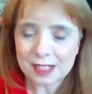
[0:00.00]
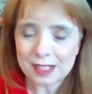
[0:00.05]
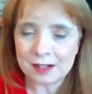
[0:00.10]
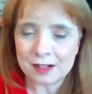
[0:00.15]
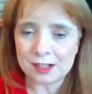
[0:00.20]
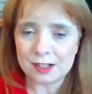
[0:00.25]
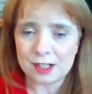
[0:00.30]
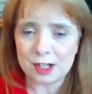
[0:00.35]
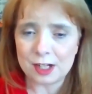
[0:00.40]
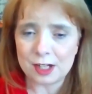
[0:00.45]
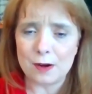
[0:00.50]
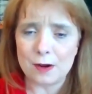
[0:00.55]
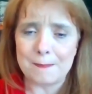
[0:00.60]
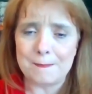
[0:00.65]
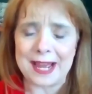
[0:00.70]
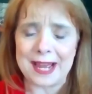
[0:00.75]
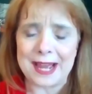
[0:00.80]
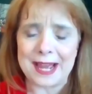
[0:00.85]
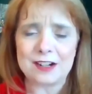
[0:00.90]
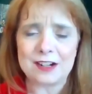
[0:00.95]
So
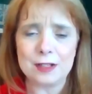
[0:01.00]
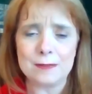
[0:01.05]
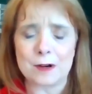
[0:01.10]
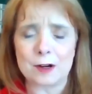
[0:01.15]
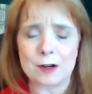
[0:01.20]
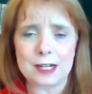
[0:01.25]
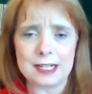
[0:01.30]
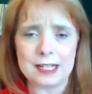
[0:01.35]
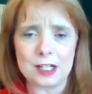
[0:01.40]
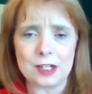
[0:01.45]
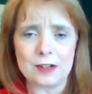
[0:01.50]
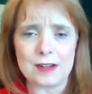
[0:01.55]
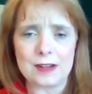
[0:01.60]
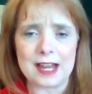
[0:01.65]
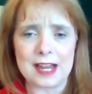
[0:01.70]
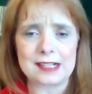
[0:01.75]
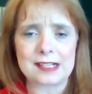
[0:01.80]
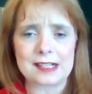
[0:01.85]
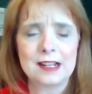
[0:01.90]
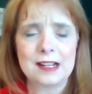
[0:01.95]
back to marketing, you
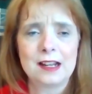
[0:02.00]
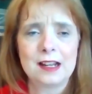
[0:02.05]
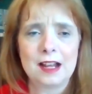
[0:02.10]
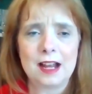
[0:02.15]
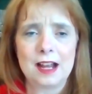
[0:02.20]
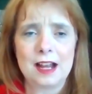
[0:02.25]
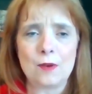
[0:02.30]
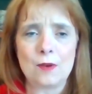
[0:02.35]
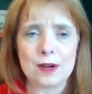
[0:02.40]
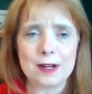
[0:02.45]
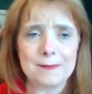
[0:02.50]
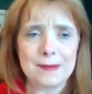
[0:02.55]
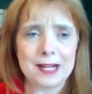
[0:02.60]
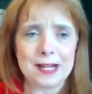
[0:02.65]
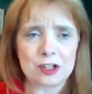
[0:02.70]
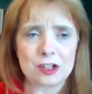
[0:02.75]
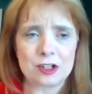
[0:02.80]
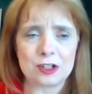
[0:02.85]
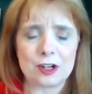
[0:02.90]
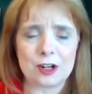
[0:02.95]
guys. I want to
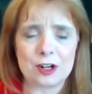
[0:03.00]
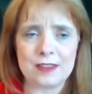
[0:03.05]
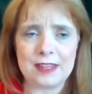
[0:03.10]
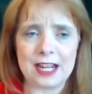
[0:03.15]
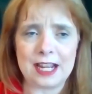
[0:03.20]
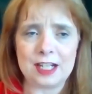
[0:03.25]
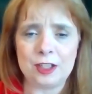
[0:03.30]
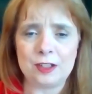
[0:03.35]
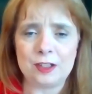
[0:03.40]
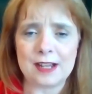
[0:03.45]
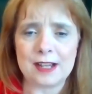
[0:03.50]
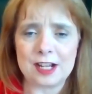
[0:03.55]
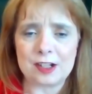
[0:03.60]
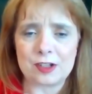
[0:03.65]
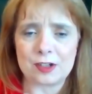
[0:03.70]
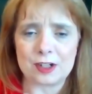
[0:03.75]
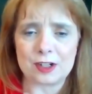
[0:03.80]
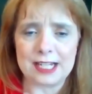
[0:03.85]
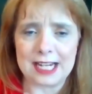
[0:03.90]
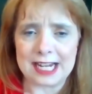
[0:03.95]
make sure that you
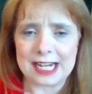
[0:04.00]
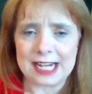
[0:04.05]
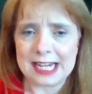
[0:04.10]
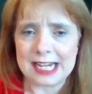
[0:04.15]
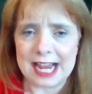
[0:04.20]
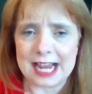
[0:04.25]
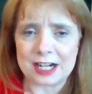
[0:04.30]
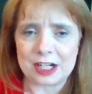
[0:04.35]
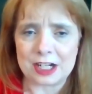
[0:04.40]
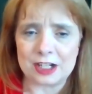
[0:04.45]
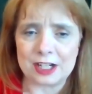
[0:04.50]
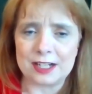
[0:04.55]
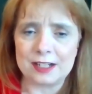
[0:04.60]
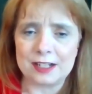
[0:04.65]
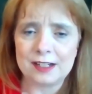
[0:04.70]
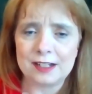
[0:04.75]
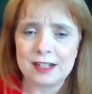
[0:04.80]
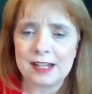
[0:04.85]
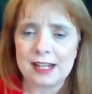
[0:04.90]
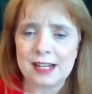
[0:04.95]
guys are taking action
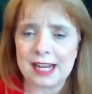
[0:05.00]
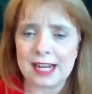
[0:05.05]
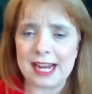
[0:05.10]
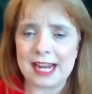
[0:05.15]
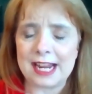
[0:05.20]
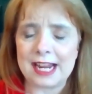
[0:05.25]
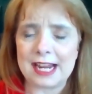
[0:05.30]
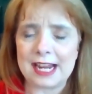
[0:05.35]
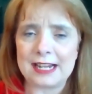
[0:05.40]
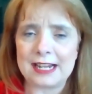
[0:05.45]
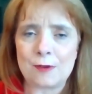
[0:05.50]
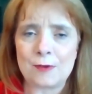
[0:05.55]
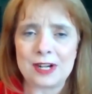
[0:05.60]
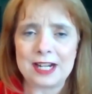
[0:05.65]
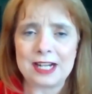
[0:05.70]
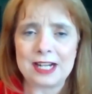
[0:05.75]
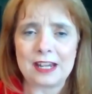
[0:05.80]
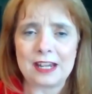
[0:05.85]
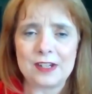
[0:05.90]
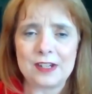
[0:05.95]
and I
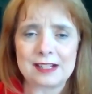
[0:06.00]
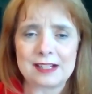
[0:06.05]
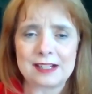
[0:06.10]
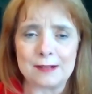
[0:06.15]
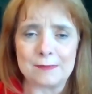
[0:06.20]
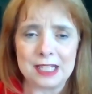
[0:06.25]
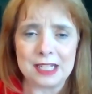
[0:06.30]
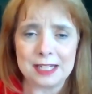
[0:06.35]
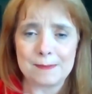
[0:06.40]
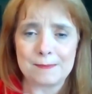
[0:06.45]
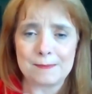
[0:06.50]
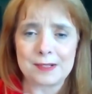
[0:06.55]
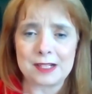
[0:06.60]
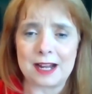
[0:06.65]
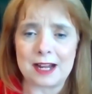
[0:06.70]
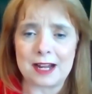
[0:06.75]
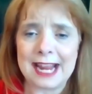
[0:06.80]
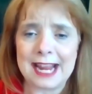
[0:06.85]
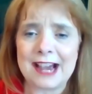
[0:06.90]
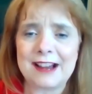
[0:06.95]
want to give you some tips
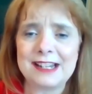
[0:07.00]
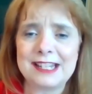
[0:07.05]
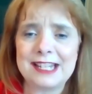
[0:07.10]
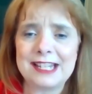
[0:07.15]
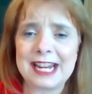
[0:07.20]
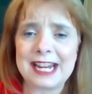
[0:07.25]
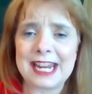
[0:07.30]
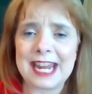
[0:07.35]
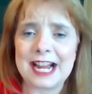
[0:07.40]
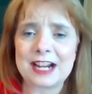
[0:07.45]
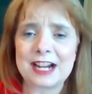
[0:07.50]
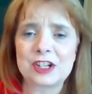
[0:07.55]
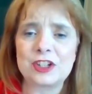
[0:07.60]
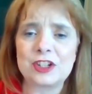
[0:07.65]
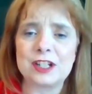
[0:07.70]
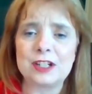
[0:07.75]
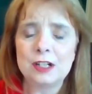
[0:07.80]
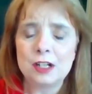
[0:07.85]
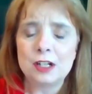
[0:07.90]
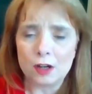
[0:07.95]
on how to take
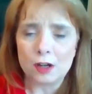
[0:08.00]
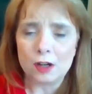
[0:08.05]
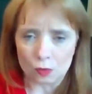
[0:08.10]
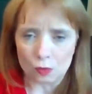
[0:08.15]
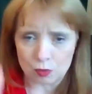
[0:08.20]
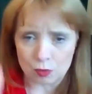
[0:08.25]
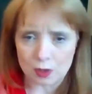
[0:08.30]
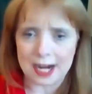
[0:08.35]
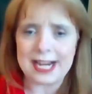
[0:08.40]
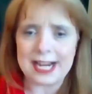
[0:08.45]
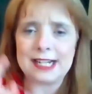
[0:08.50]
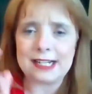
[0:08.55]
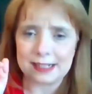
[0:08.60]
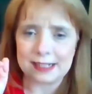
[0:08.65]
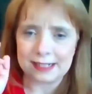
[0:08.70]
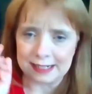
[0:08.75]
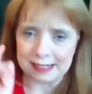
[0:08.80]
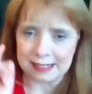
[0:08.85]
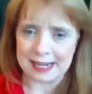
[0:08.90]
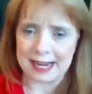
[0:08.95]
action right
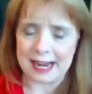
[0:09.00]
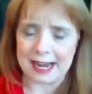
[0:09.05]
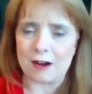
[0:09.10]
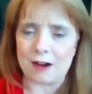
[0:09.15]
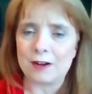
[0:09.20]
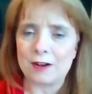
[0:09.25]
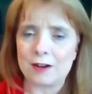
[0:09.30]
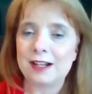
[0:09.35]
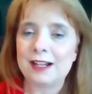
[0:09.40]
now.